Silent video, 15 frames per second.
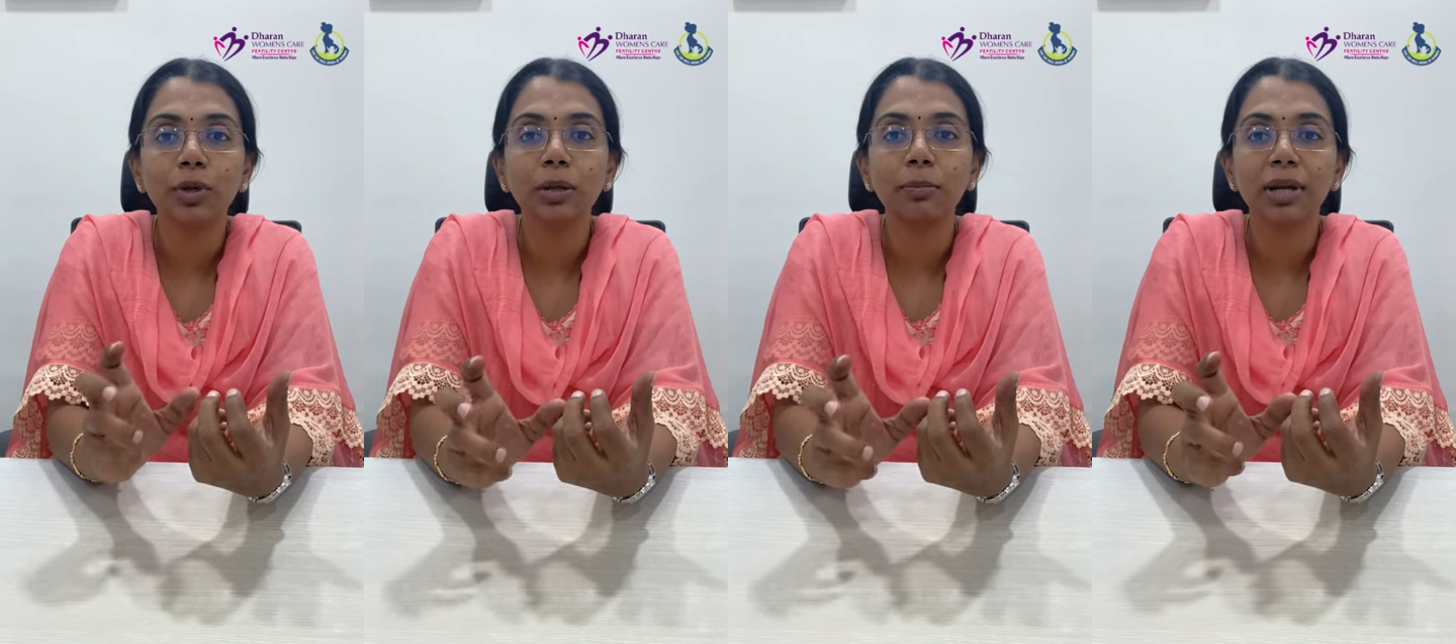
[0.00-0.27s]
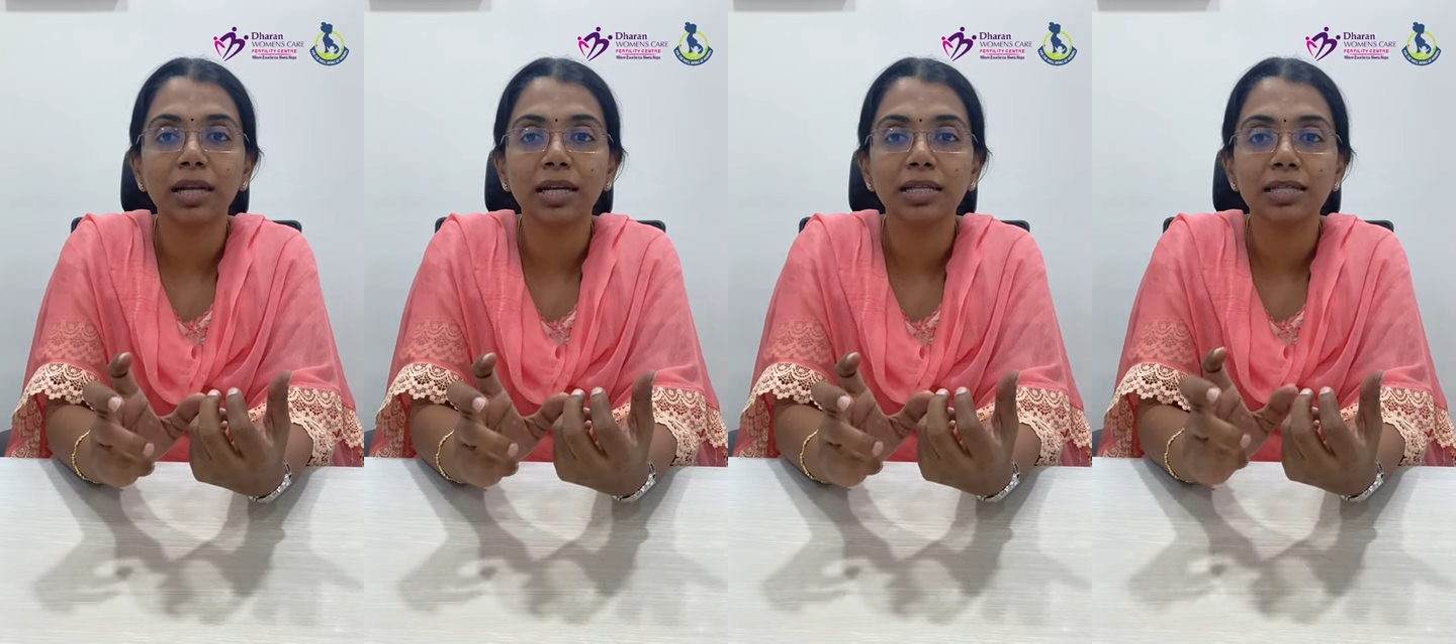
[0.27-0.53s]
during
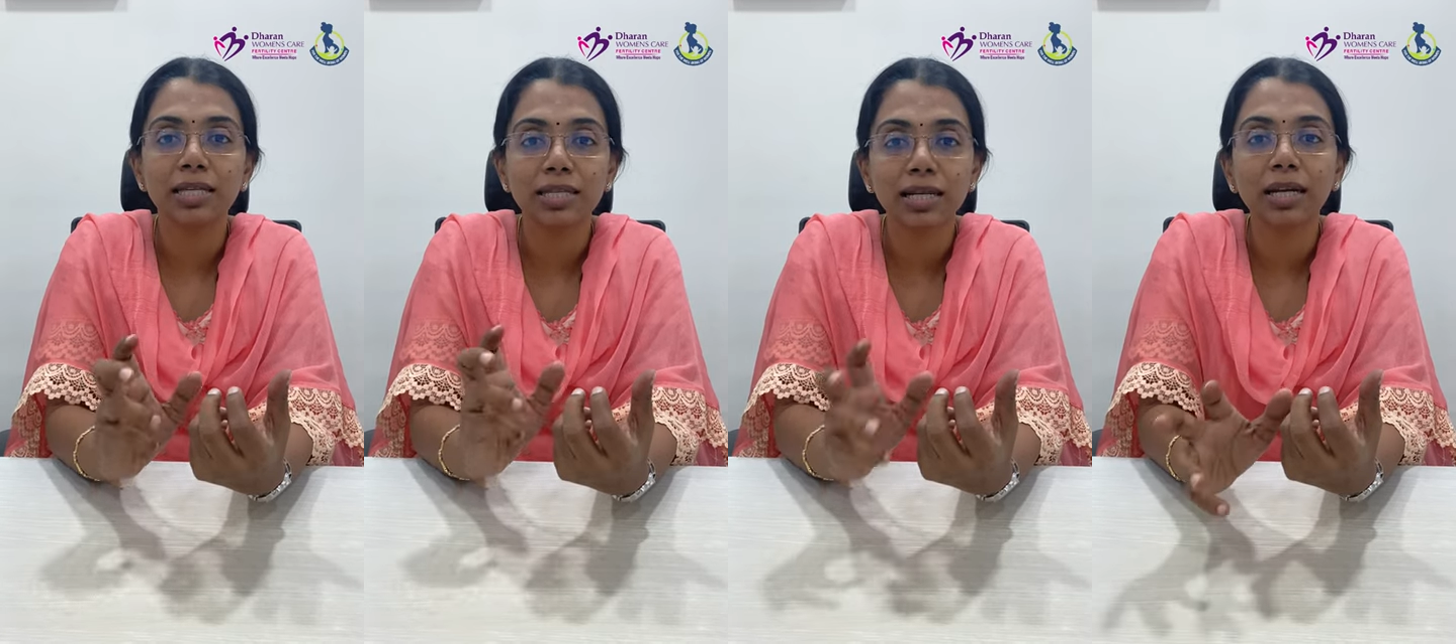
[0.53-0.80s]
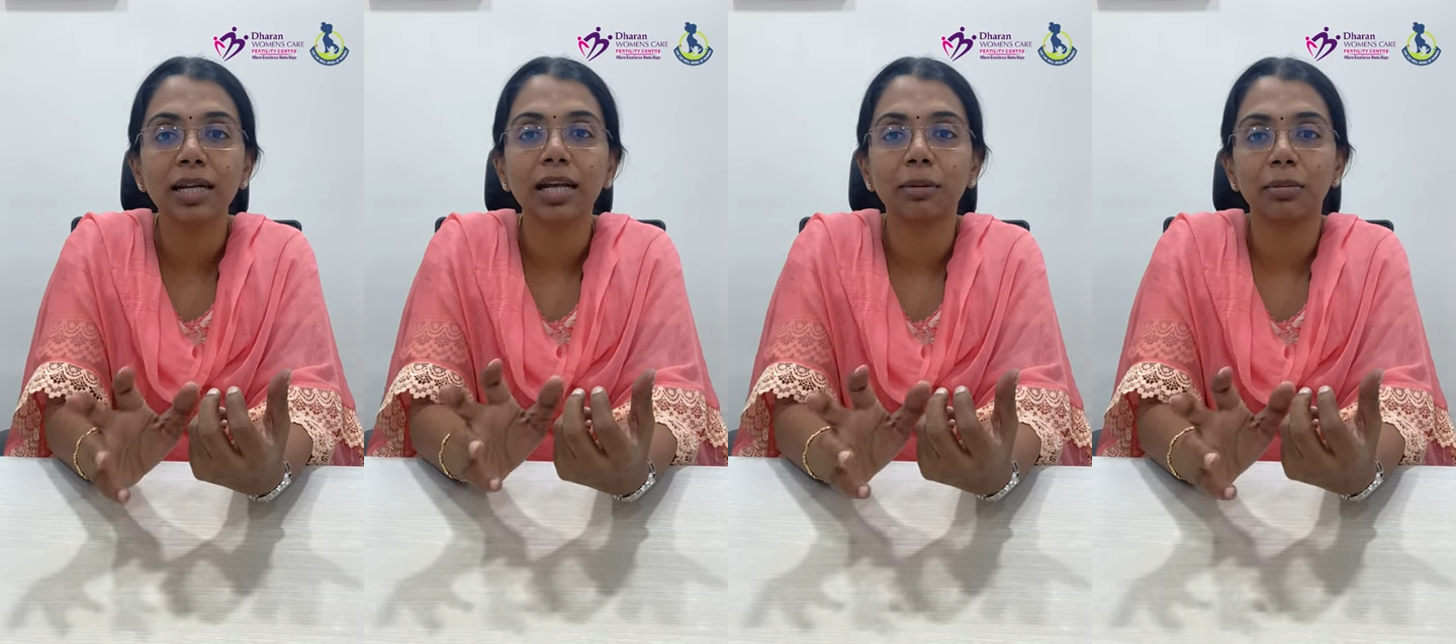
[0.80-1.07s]
pregnancies
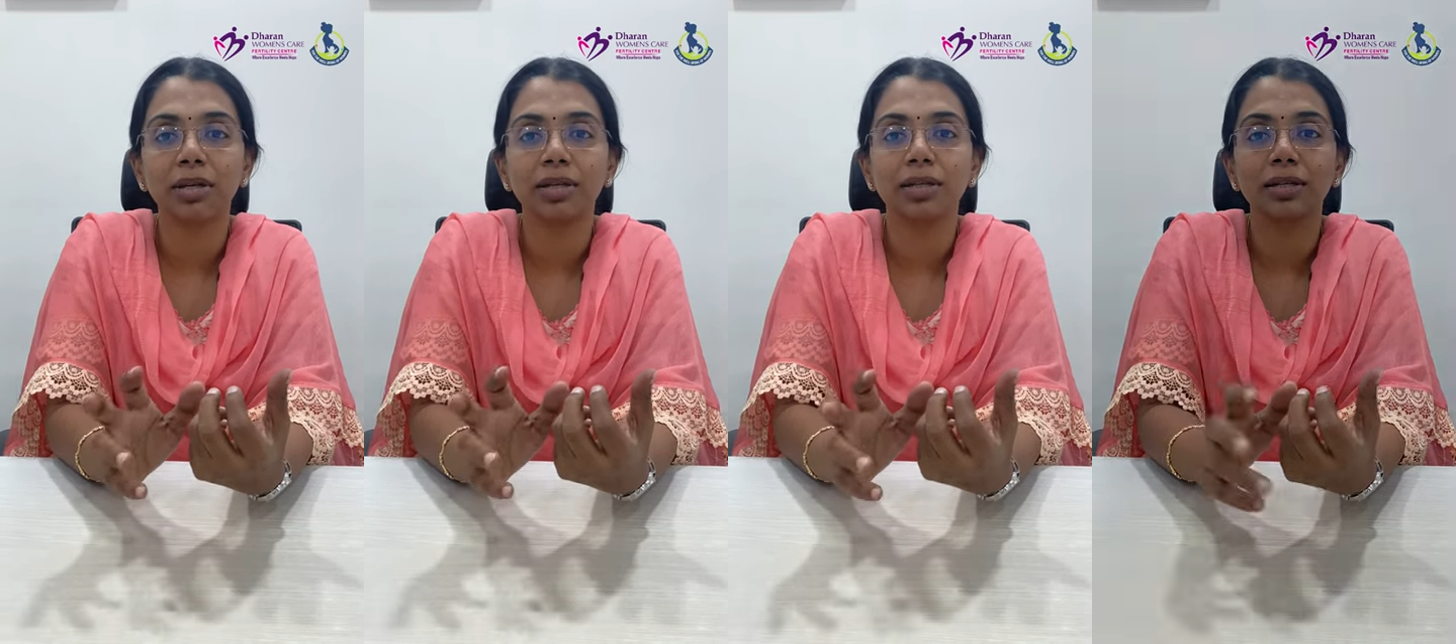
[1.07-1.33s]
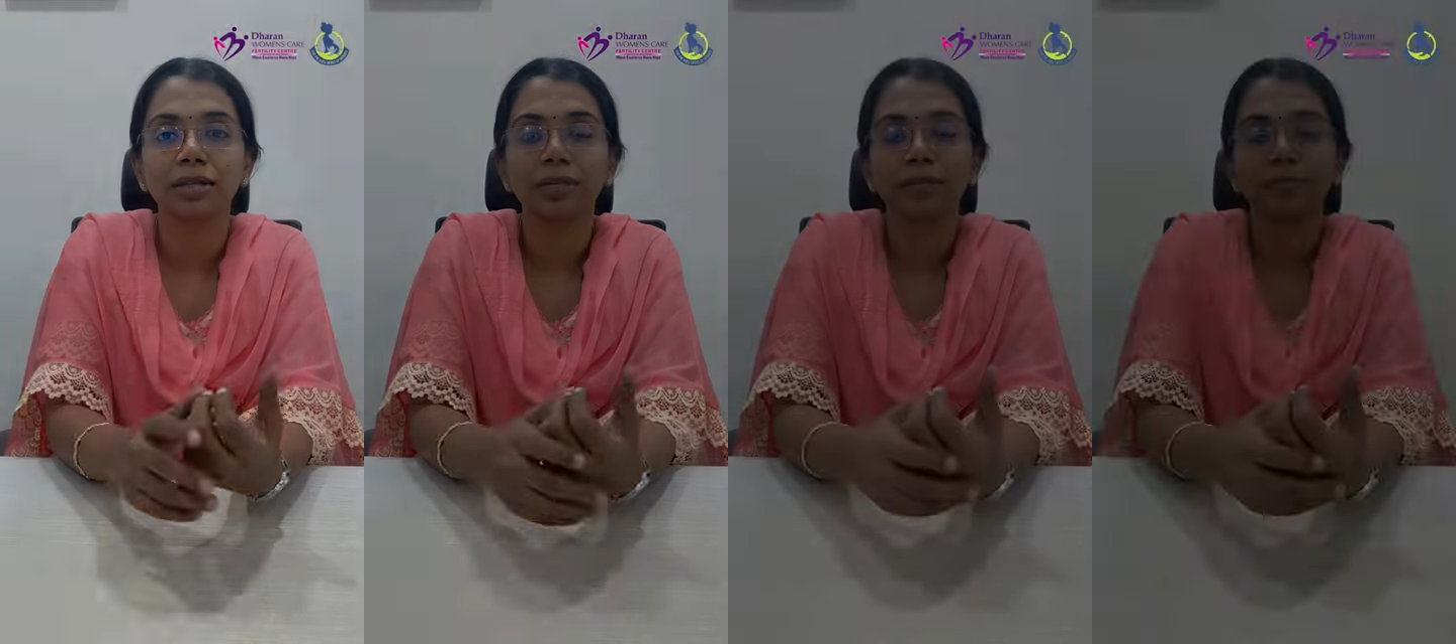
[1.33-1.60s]
are recommended.